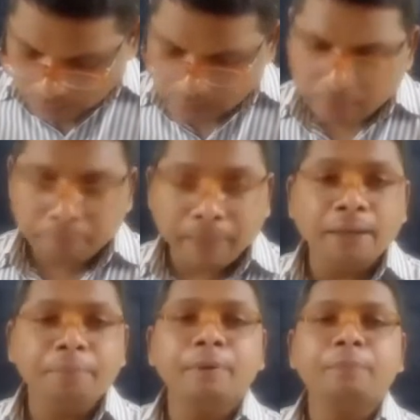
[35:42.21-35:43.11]
many
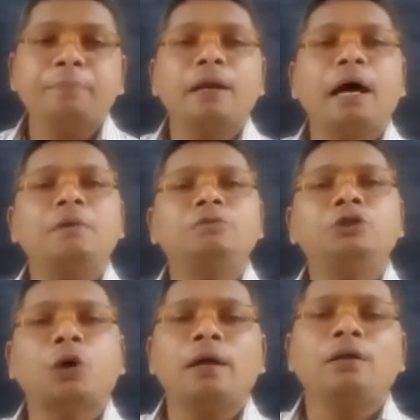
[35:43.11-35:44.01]
people have
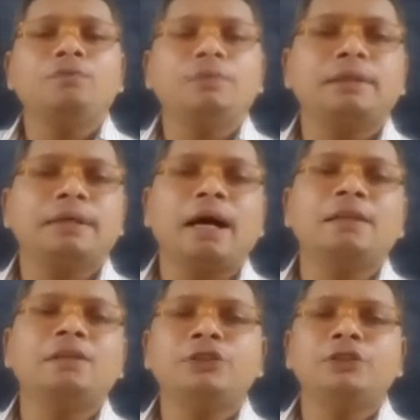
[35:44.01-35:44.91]
joined with
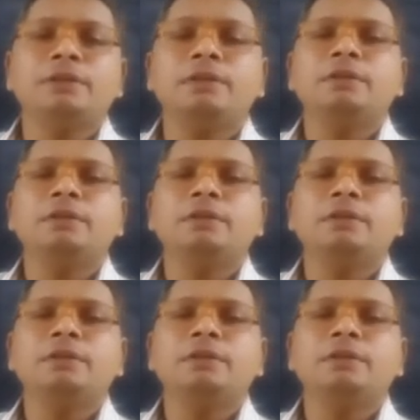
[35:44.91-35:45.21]
Gandhiji,